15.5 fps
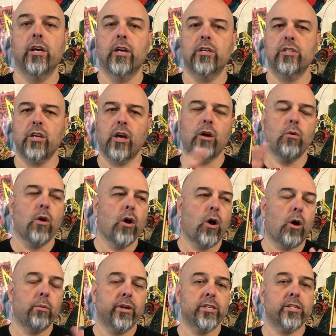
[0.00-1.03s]
So
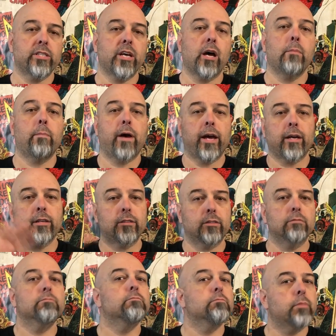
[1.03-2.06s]
I'm going to start back
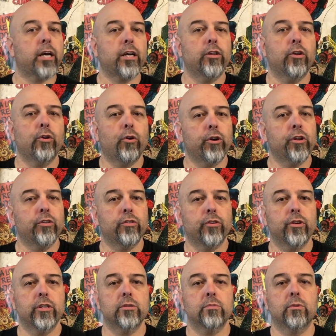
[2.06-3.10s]
in the
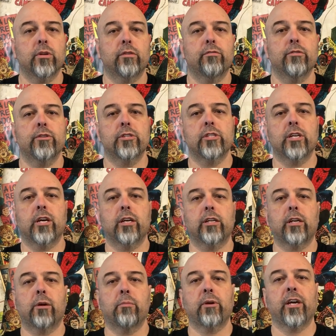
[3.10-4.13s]
1930s when they first started
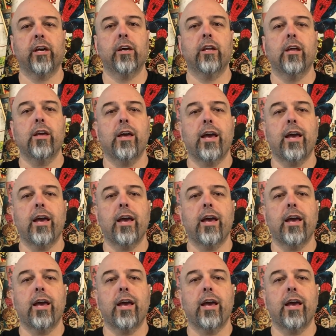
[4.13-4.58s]
coming out,